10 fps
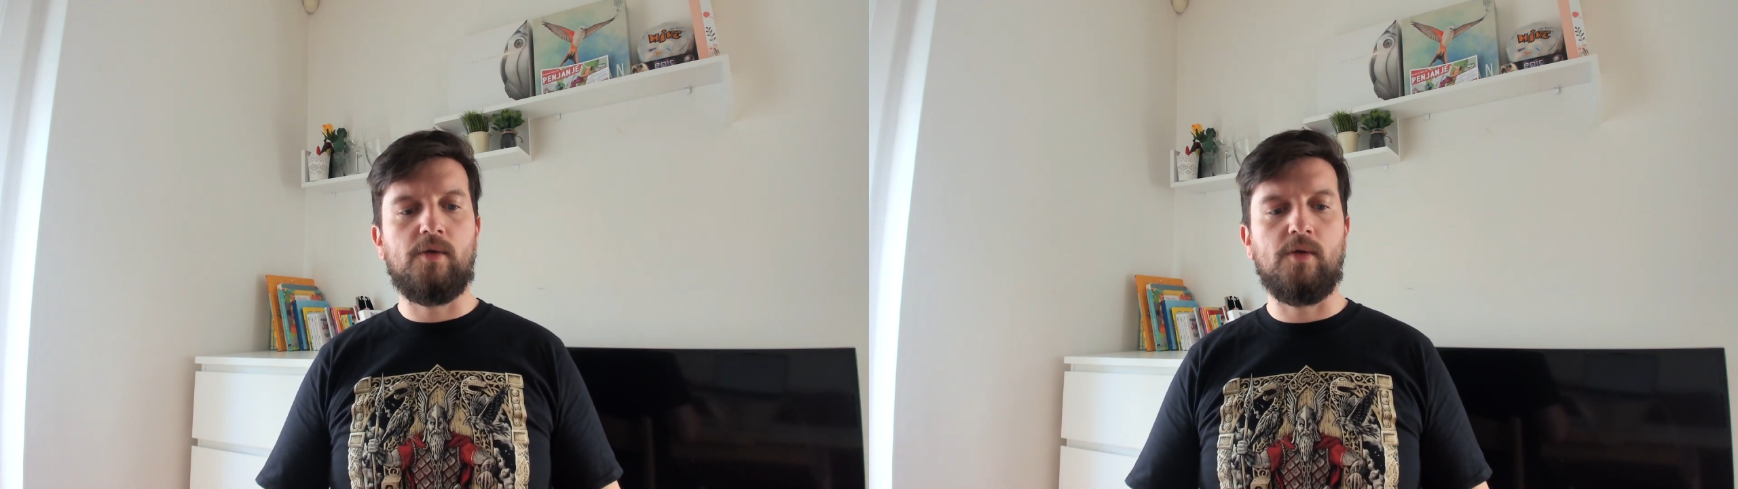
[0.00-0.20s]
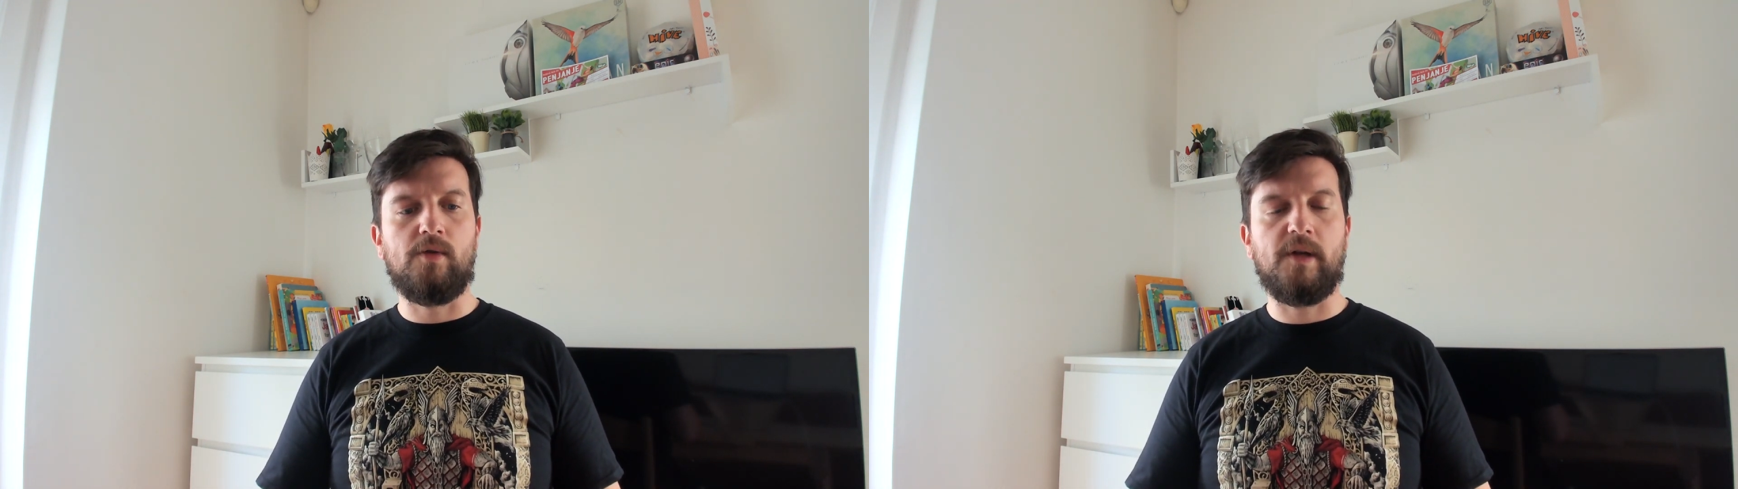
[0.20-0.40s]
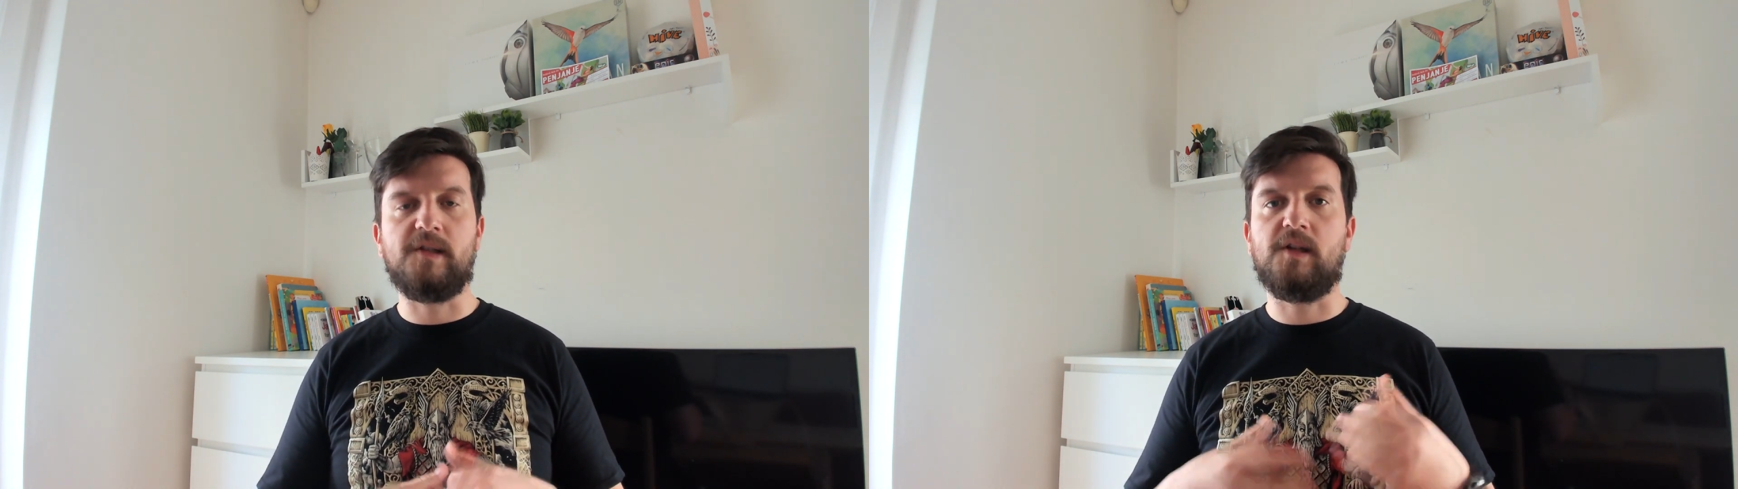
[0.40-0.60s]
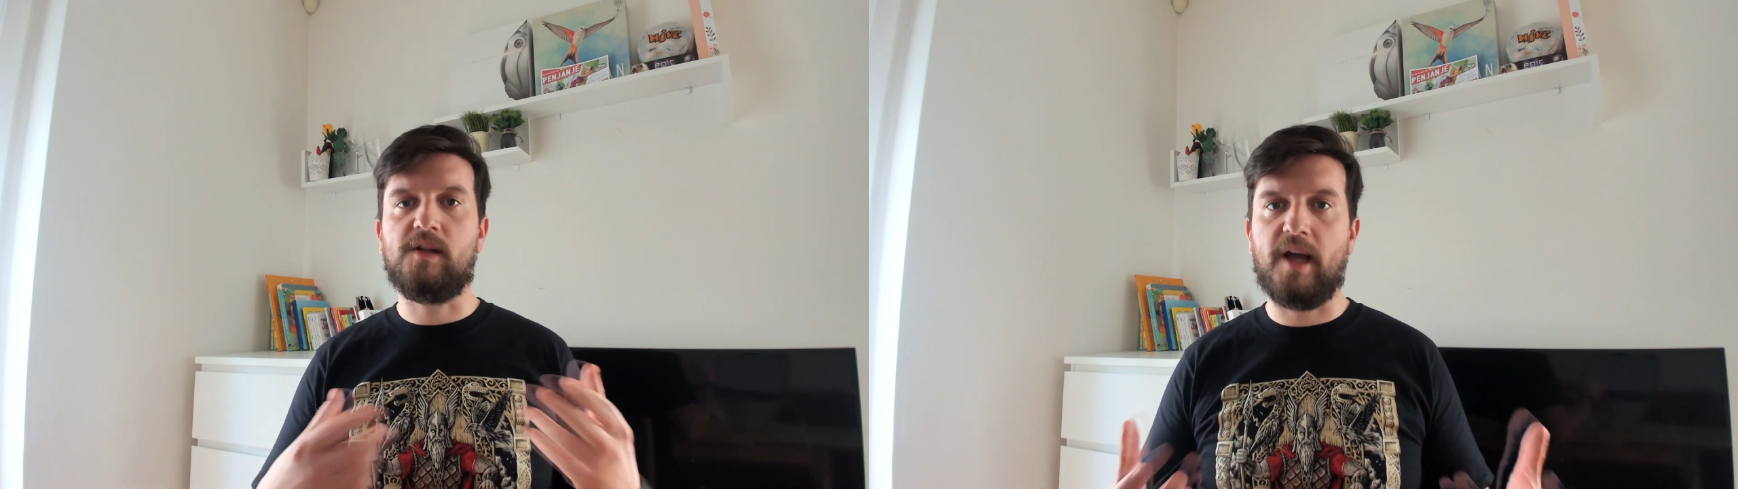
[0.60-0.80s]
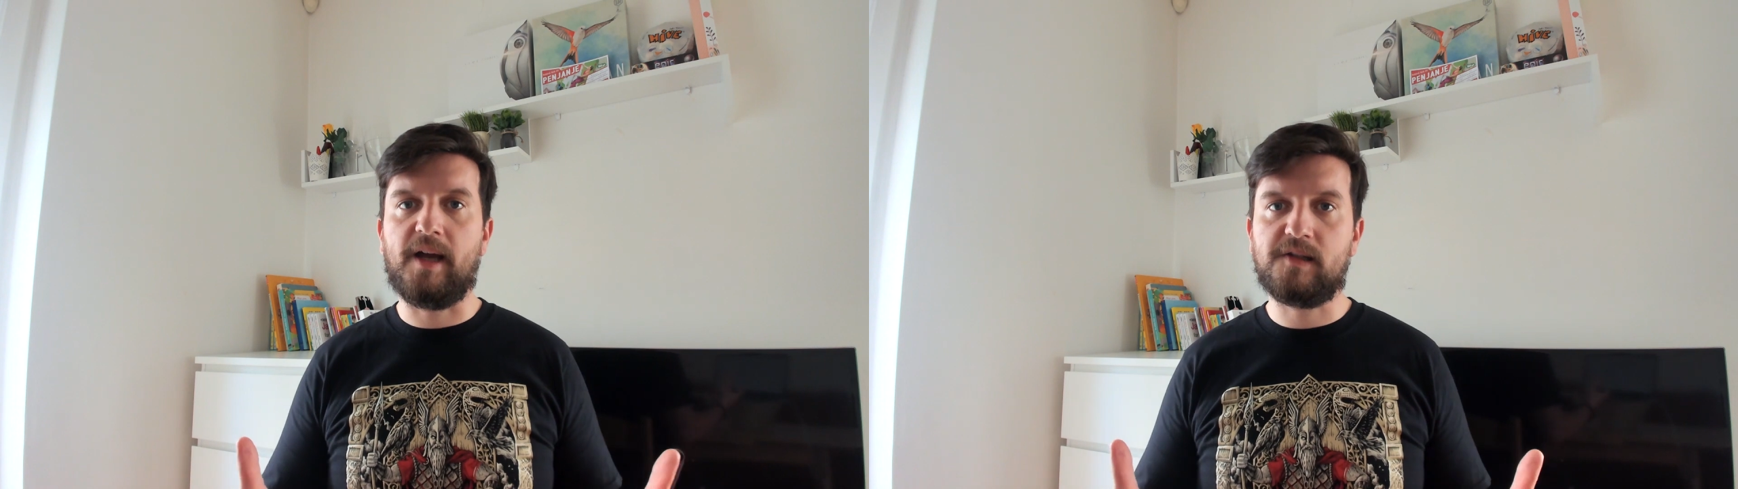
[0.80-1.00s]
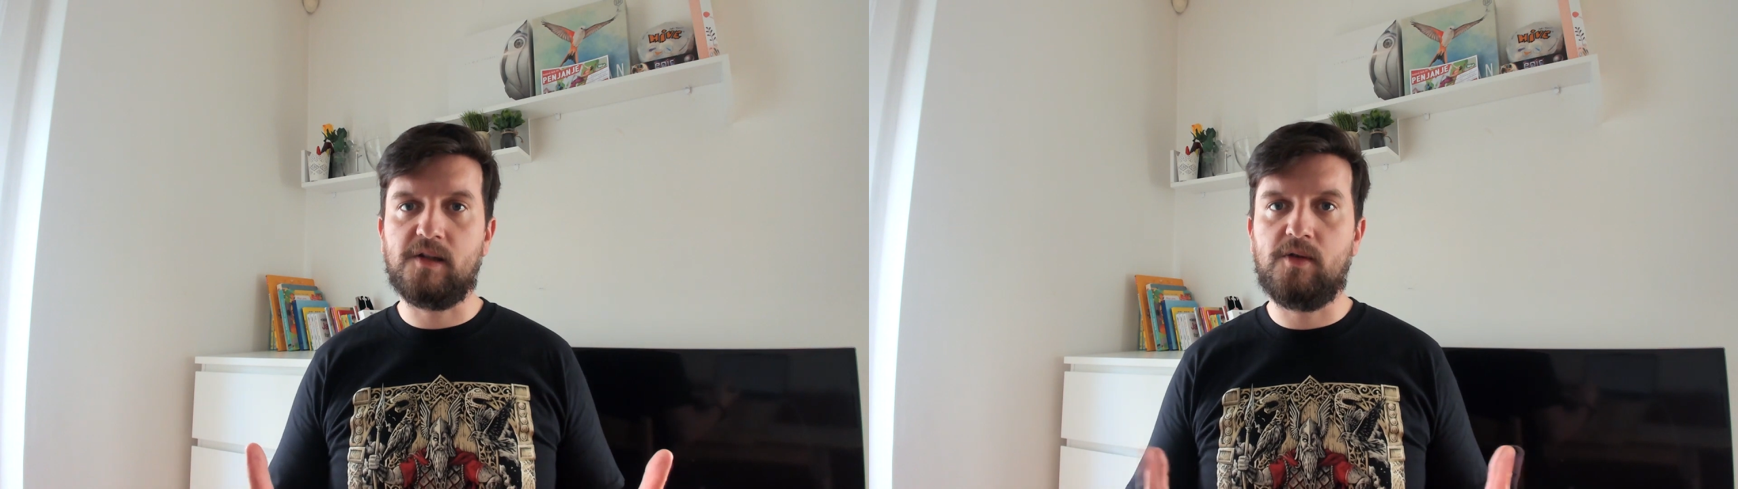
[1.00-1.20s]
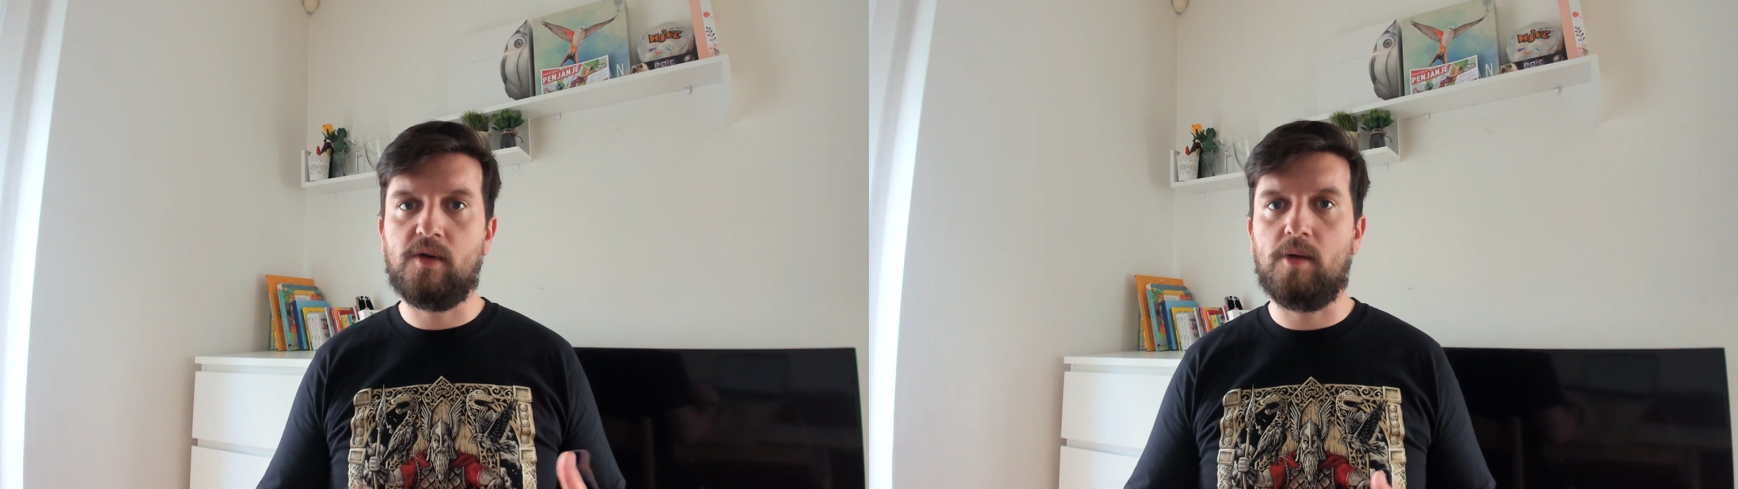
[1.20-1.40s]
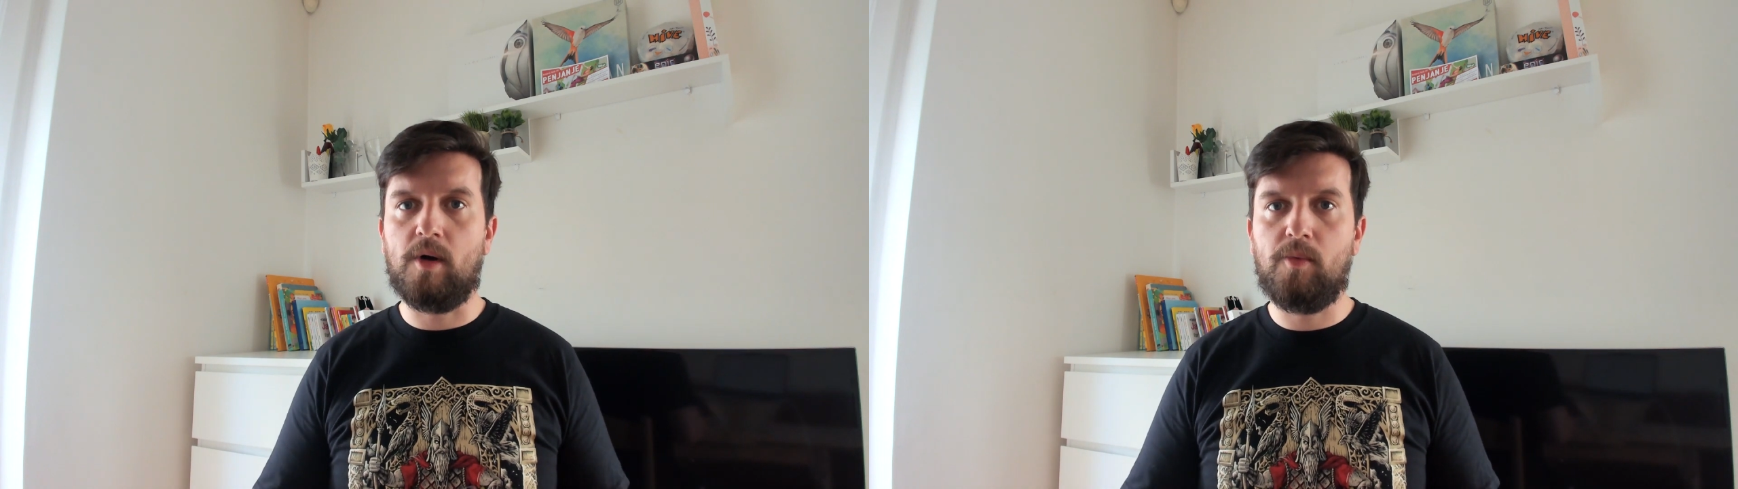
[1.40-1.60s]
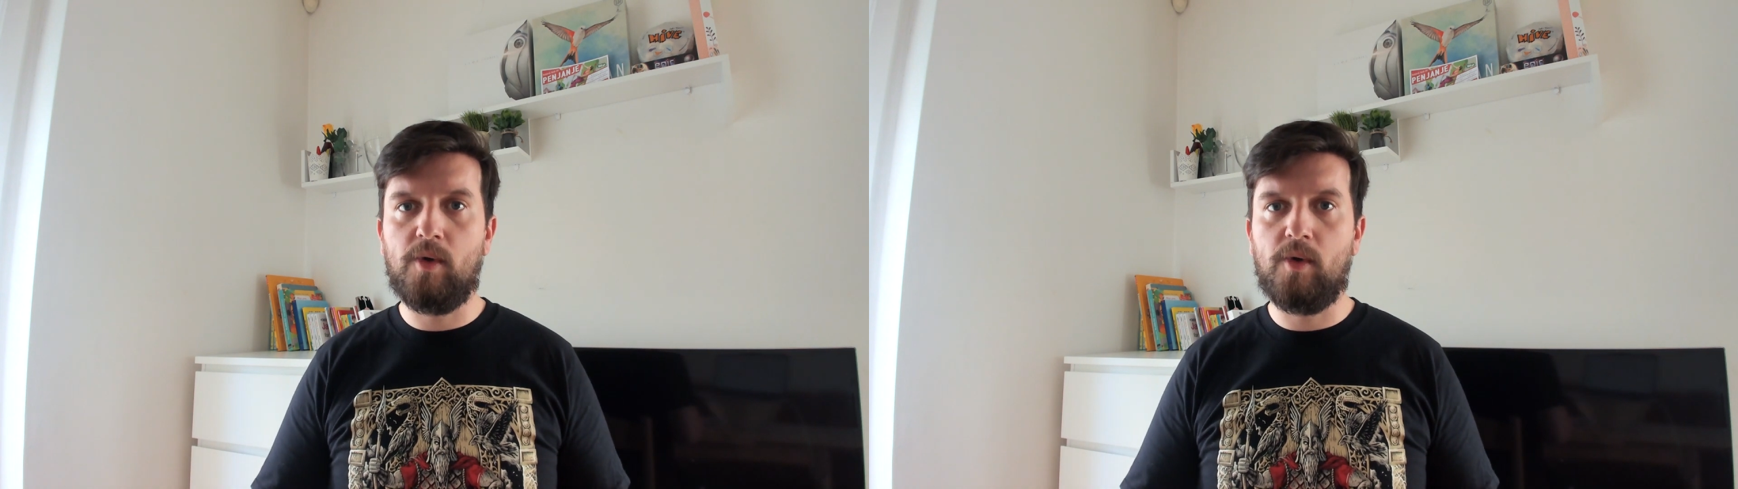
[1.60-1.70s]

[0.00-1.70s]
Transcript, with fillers: to test attacks that you come